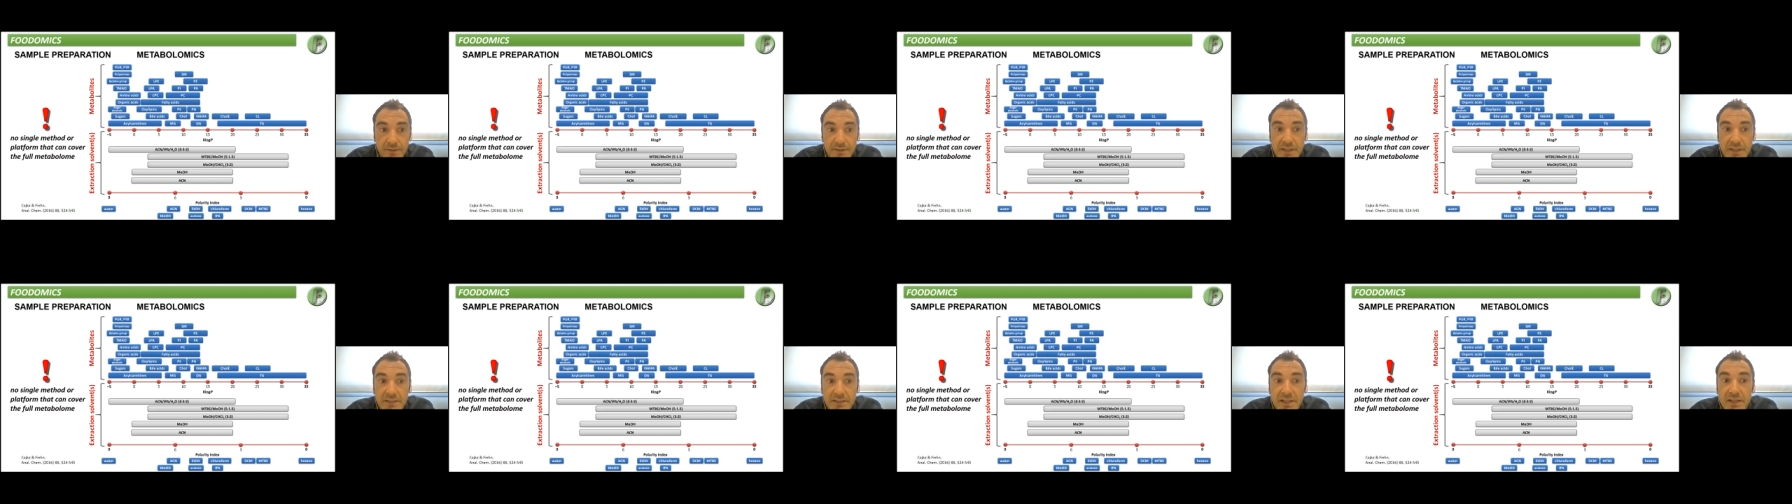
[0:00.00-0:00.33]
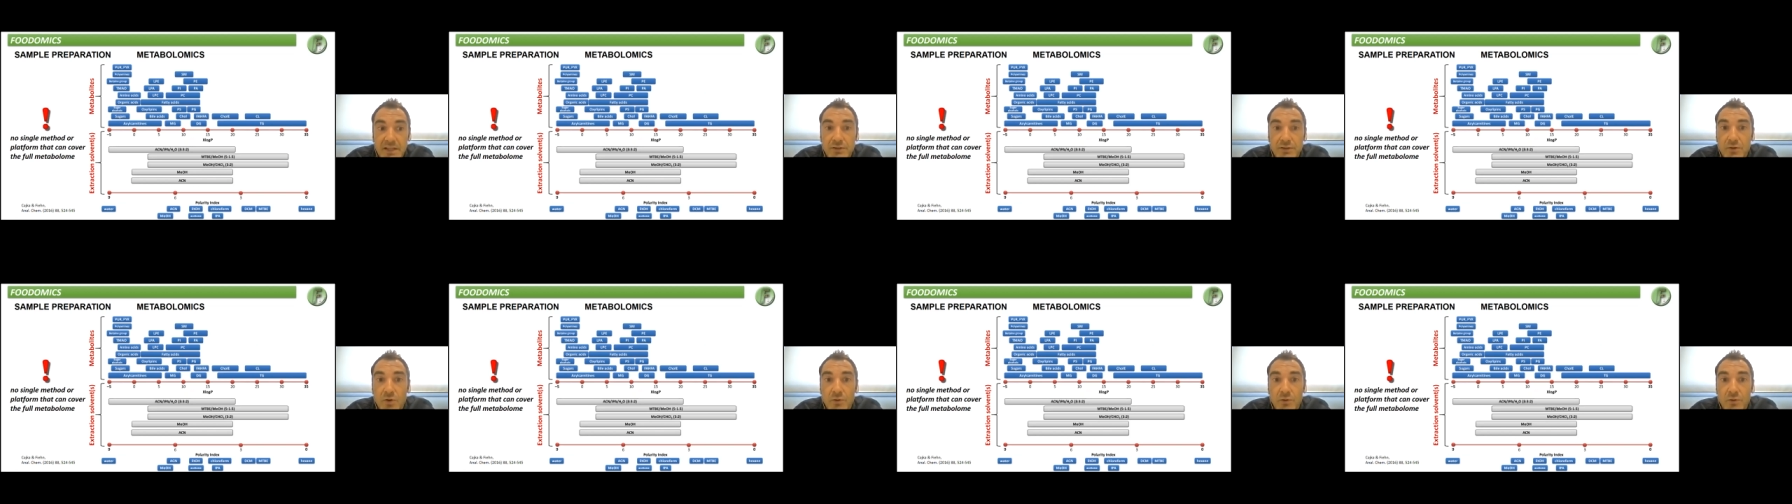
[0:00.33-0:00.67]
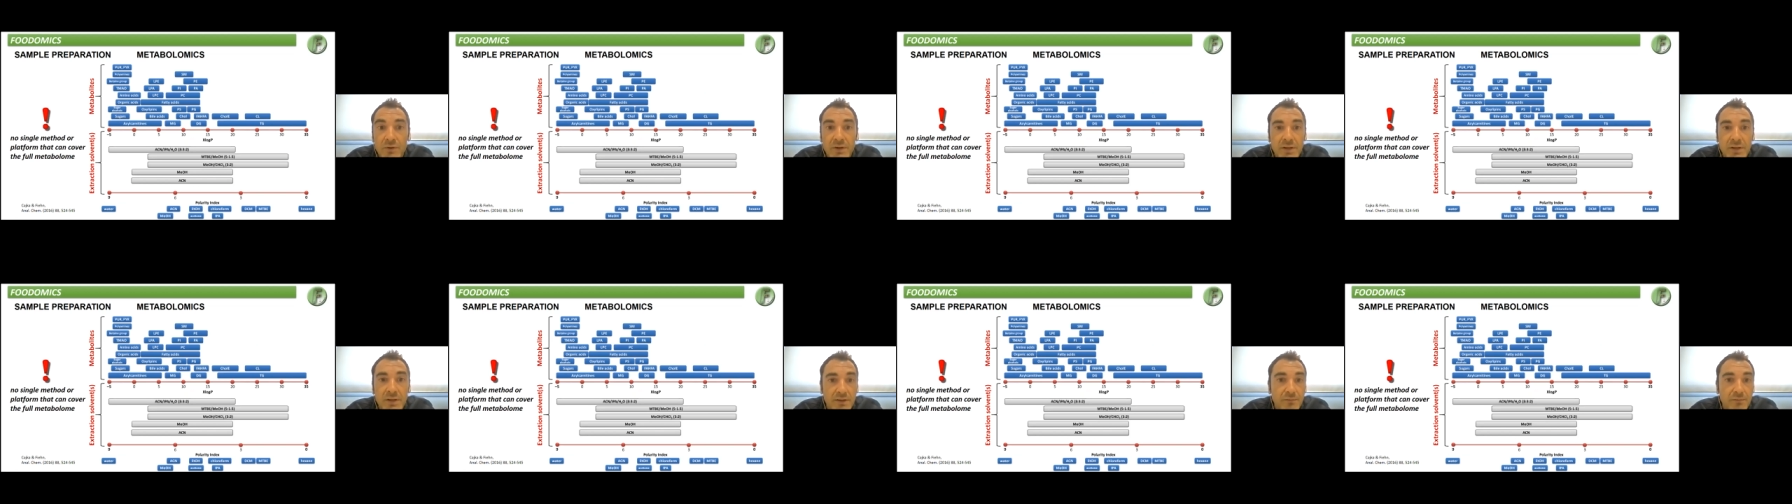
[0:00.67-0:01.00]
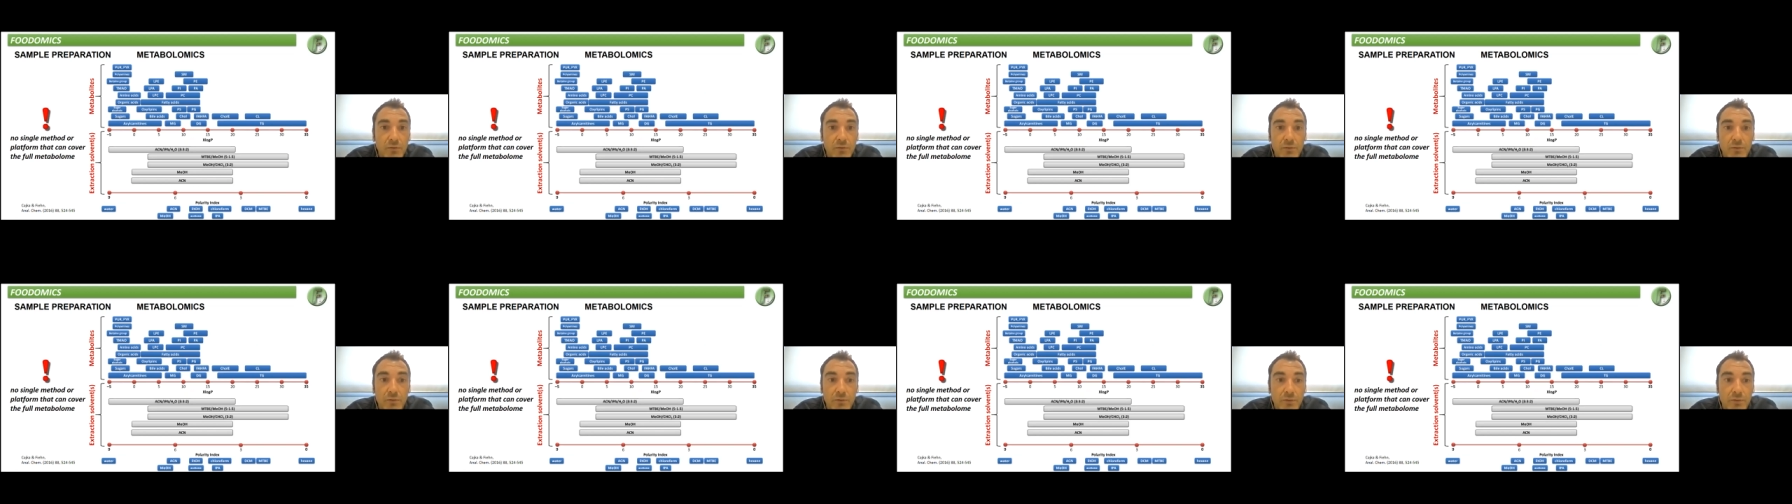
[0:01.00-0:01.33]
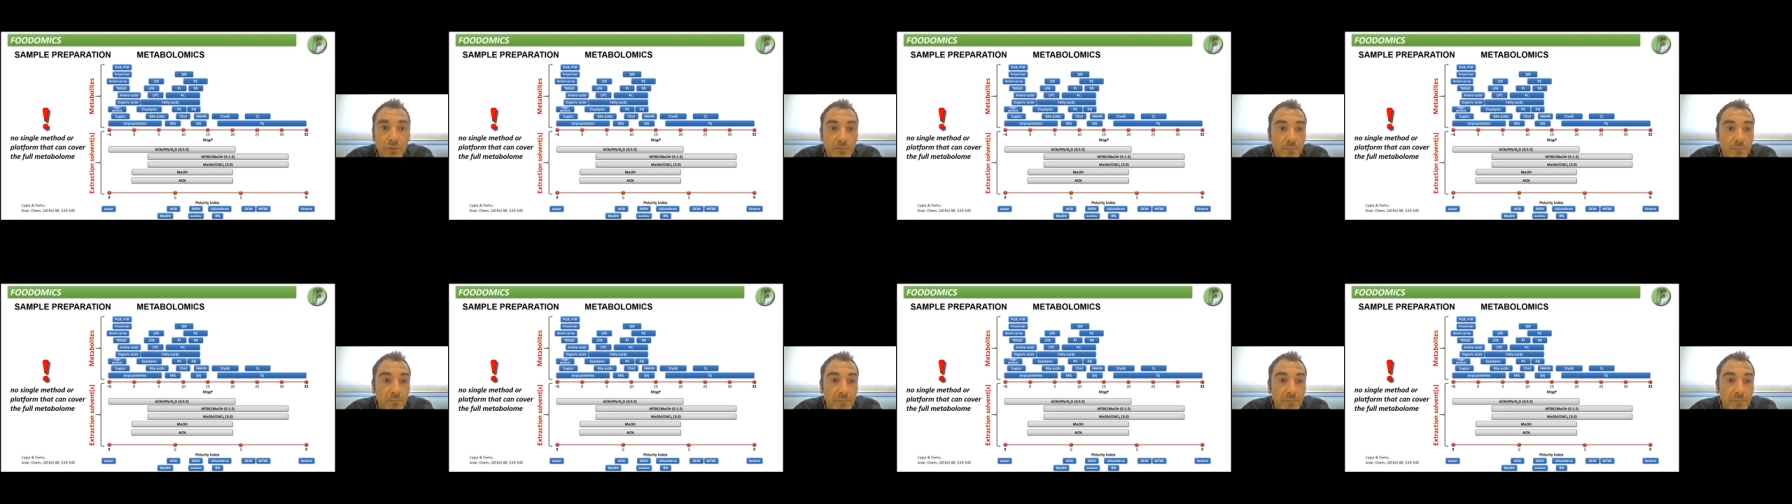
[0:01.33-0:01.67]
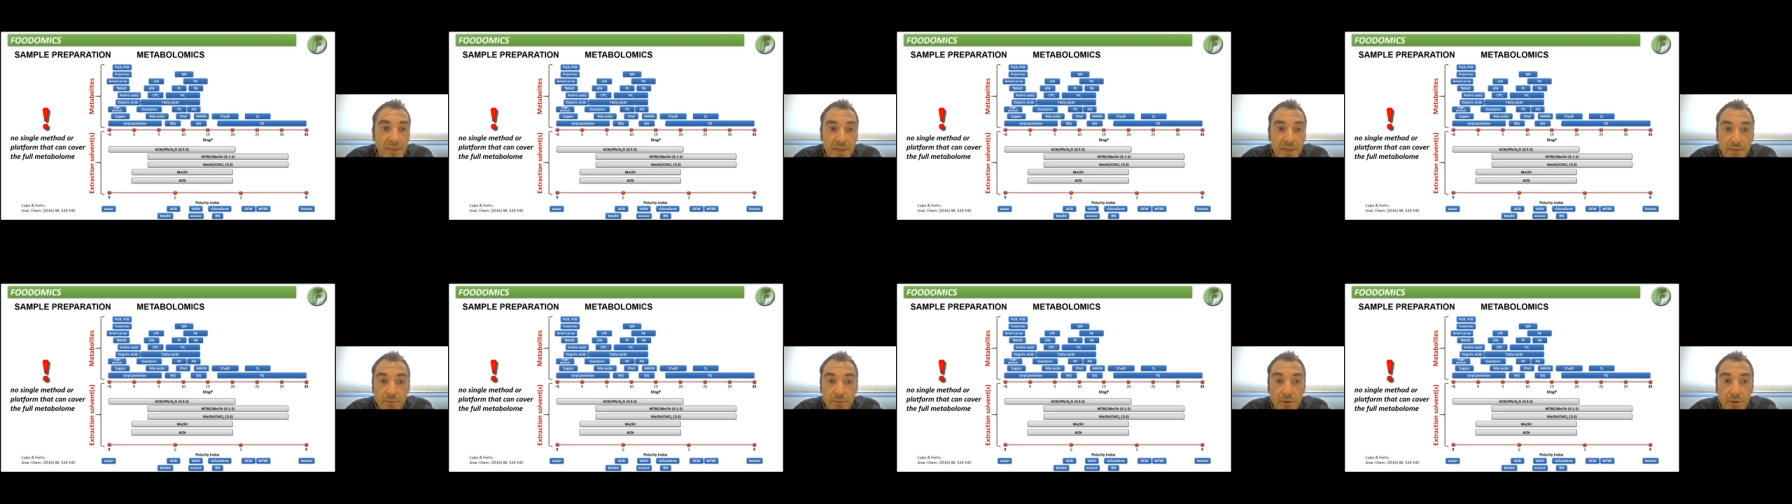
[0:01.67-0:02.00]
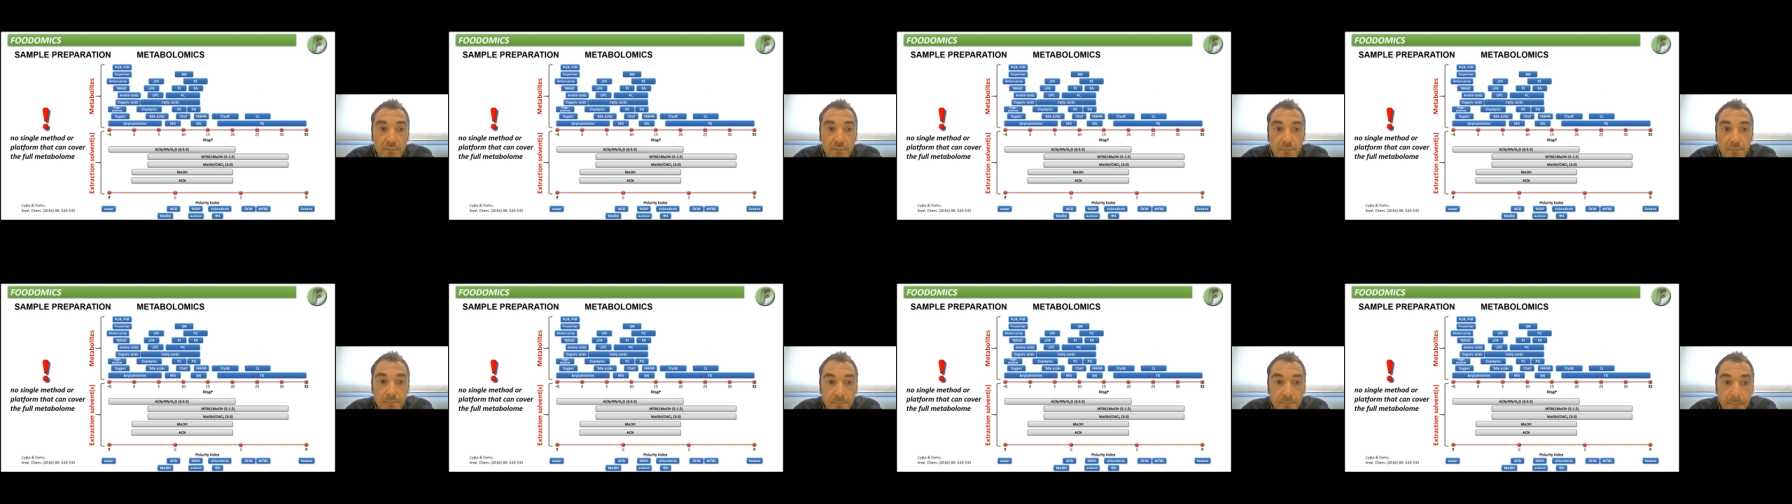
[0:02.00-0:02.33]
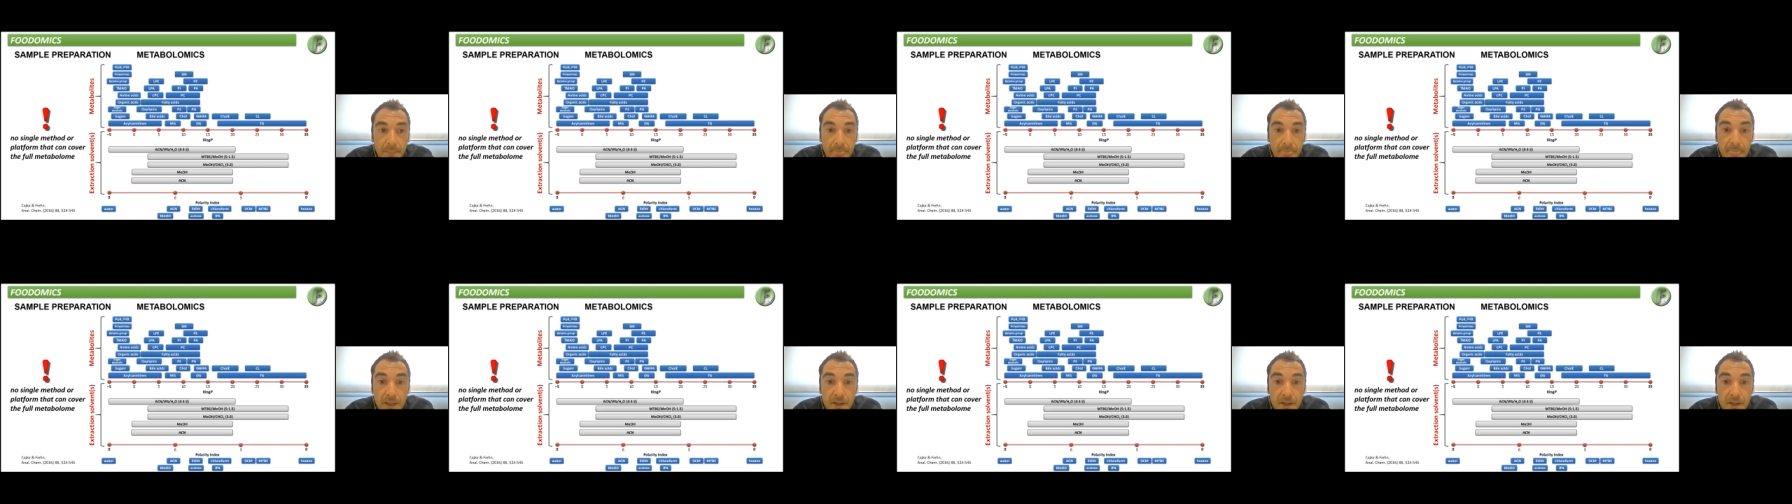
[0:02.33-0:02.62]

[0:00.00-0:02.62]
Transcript: that can cover the full metabolome.